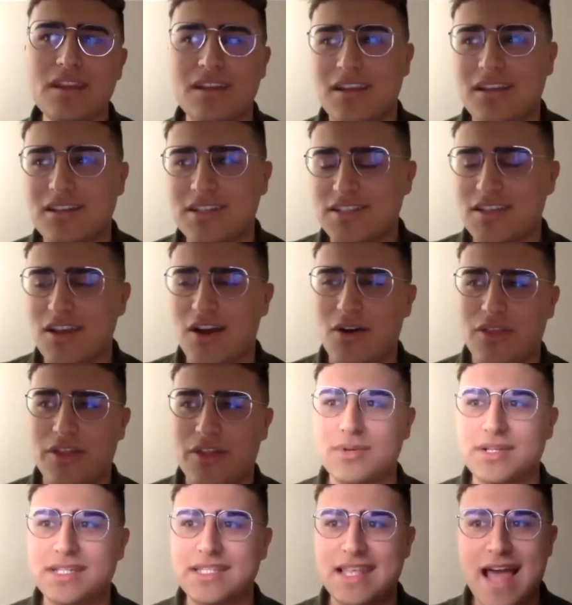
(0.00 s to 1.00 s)
So there
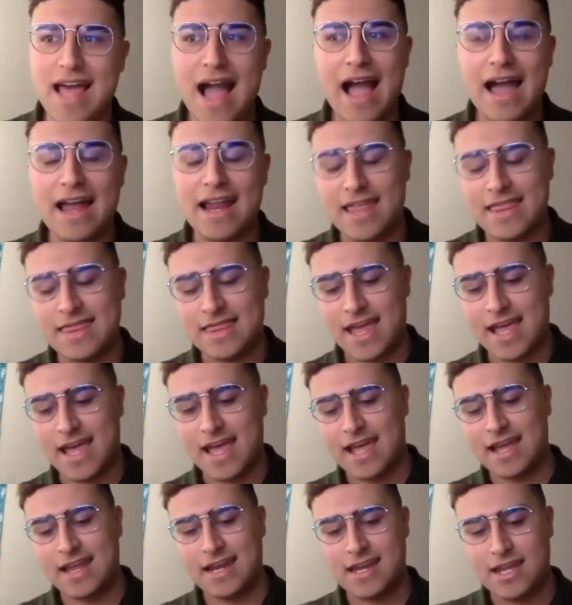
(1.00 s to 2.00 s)
was that, and
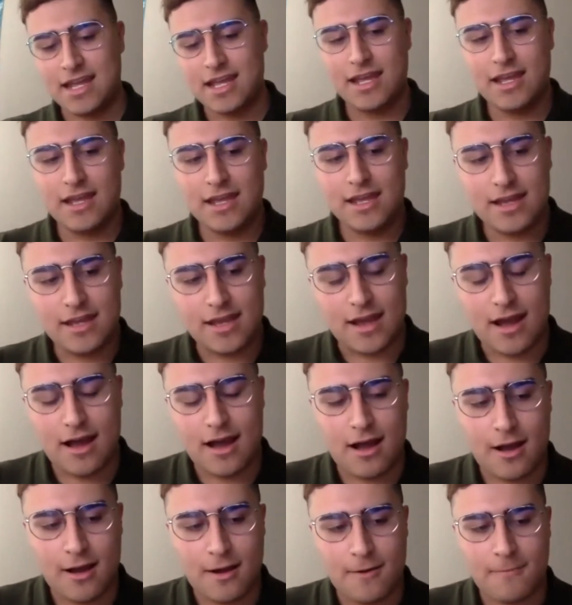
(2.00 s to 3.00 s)
then
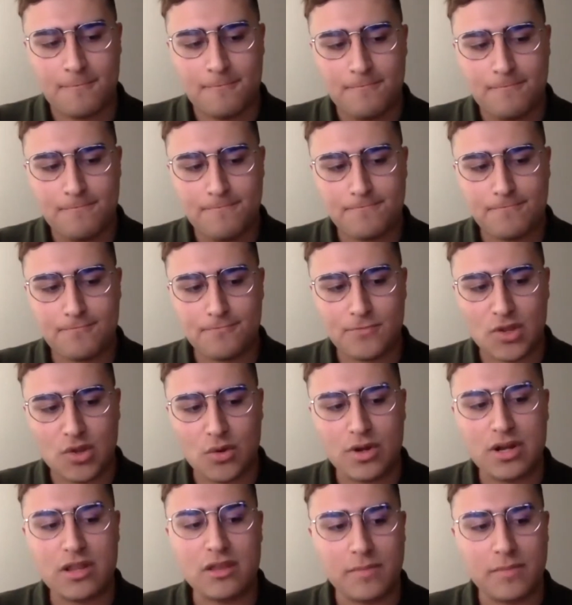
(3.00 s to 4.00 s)

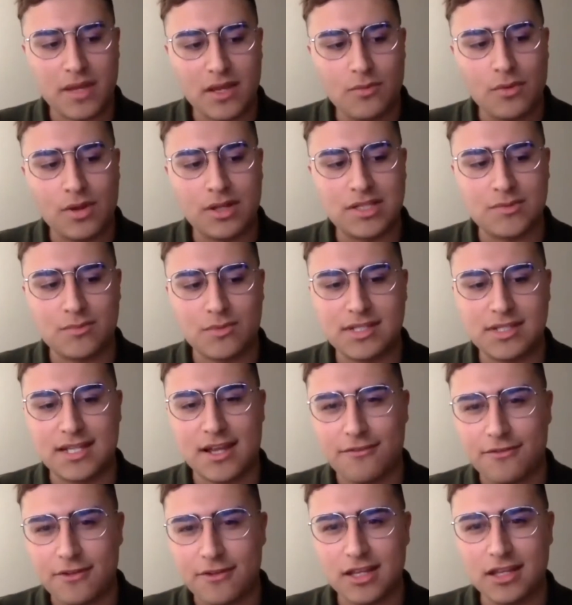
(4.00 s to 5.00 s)
one of the big ones was
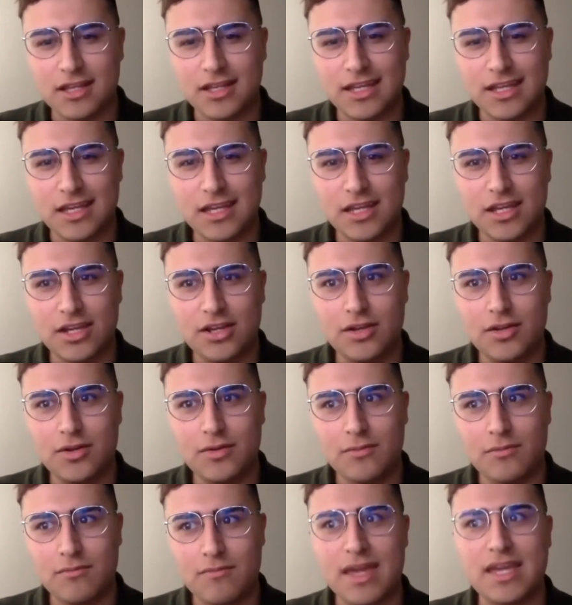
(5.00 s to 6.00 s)
definitely
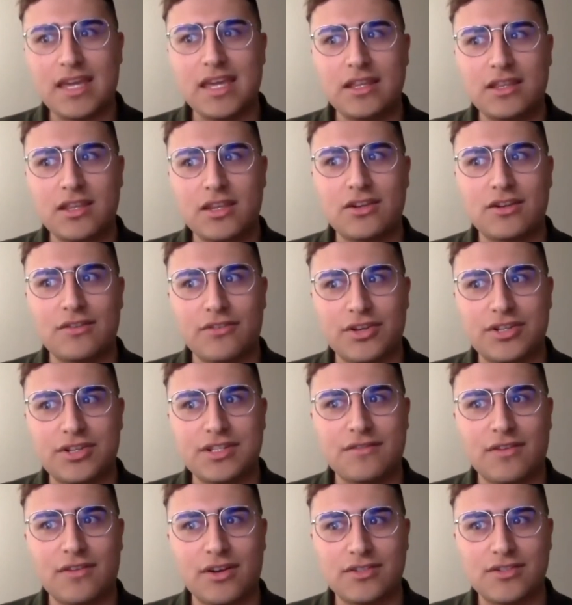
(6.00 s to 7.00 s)
making the University
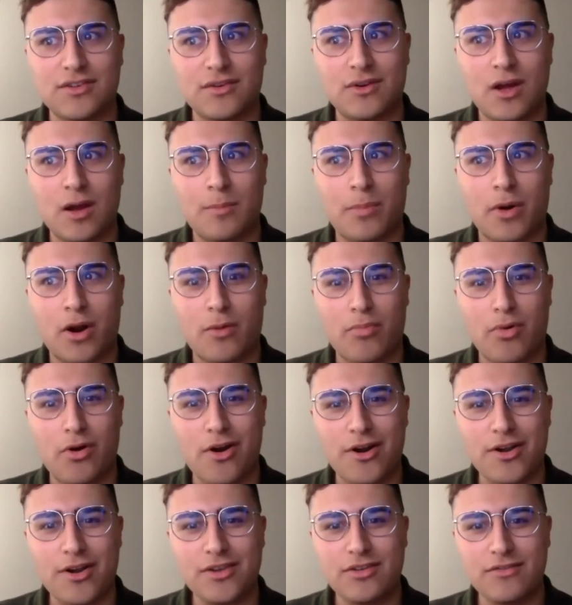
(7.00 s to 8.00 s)
of Arizona a Purple
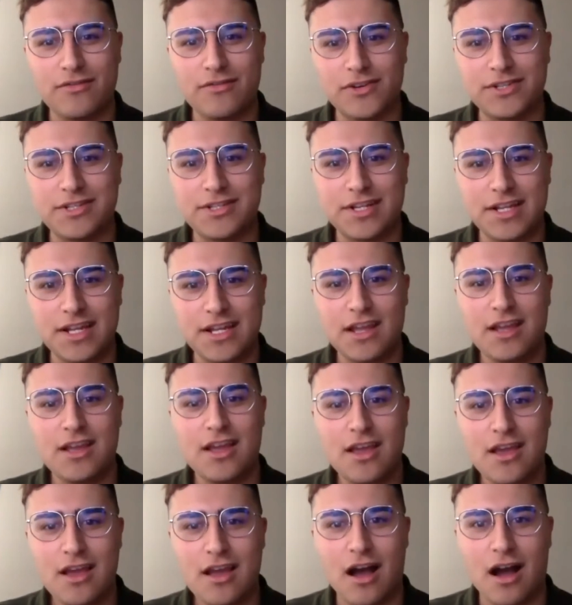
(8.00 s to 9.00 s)
Heart University.
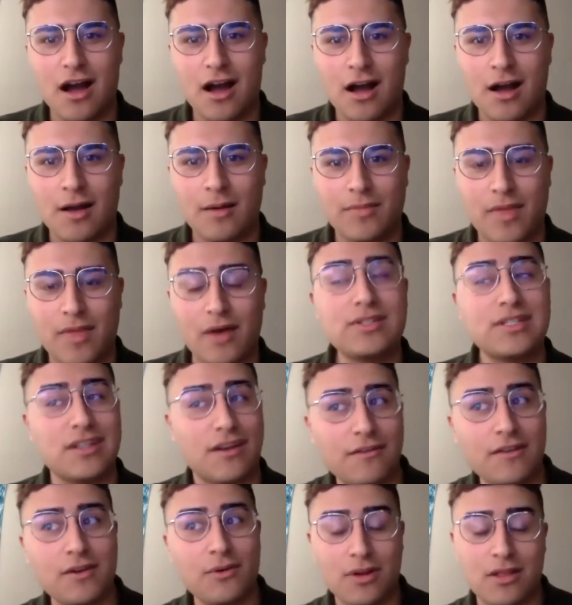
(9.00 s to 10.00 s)
That was
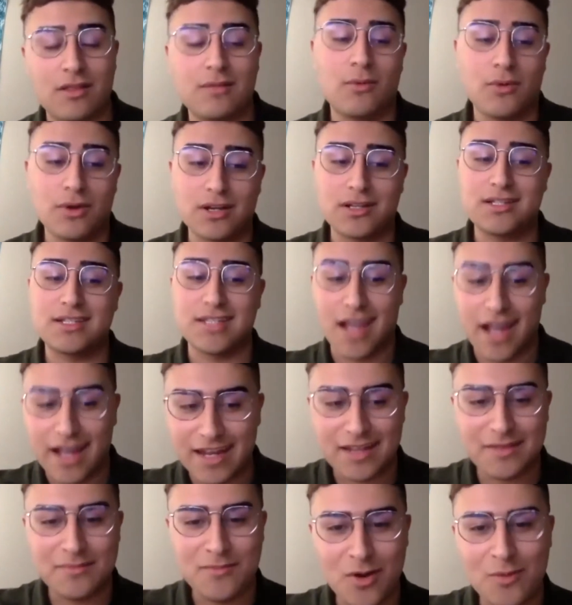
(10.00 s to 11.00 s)
definitely one of the more
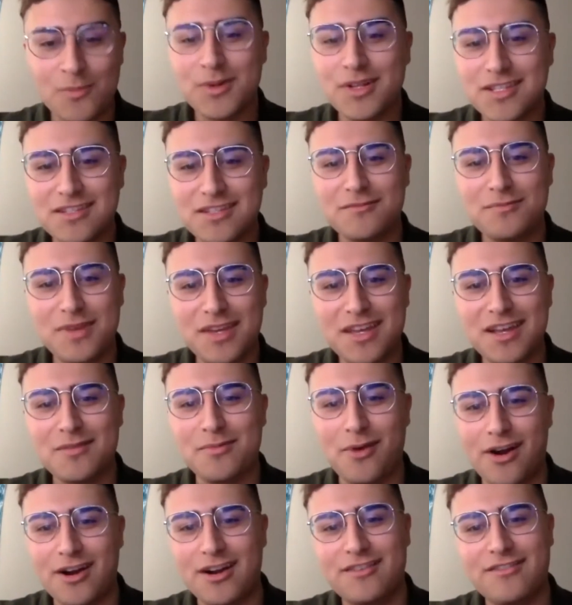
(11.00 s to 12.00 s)
exciting moments of being a
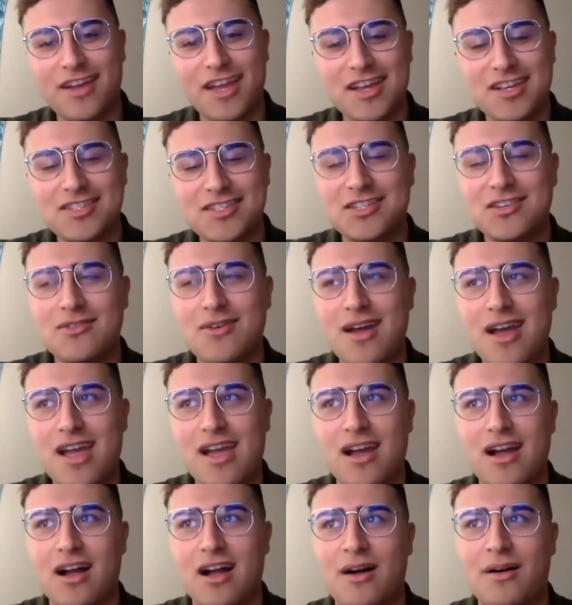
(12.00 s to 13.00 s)
part of
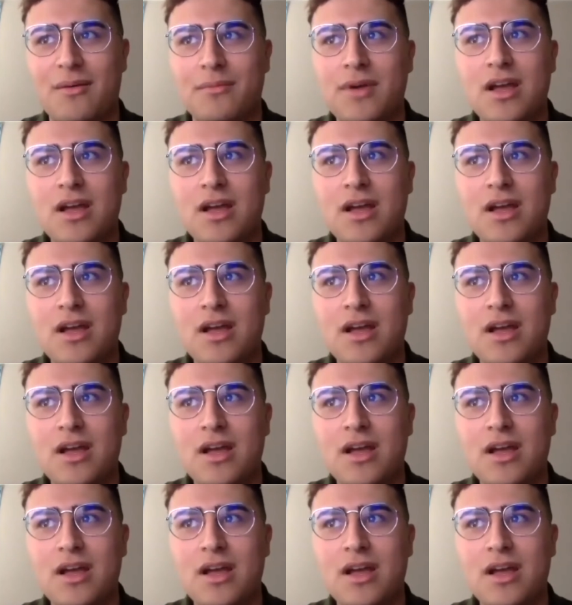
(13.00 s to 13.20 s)
ASUA.